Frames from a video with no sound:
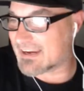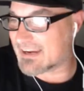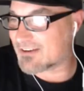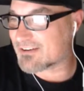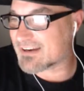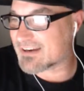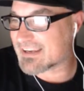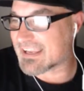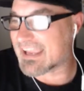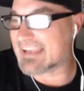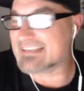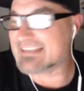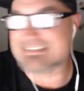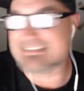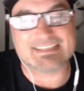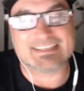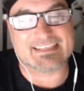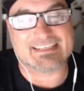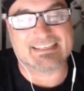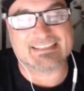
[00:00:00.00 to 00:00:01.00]
Erik a
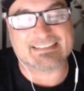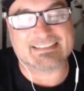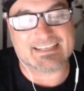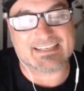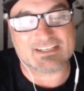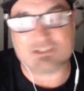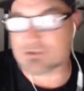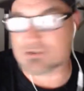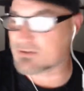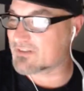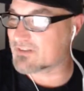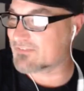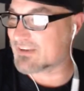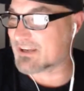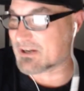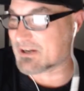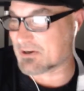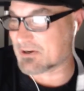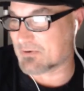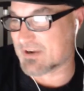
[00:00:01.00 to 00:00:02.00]
D&D
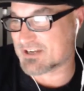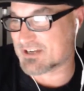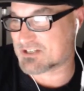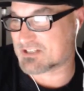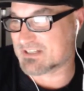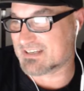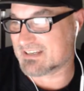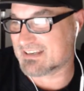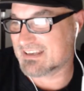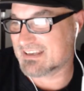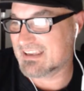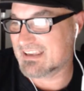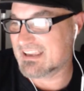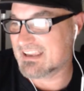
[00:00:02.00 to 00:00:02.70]
trivia question.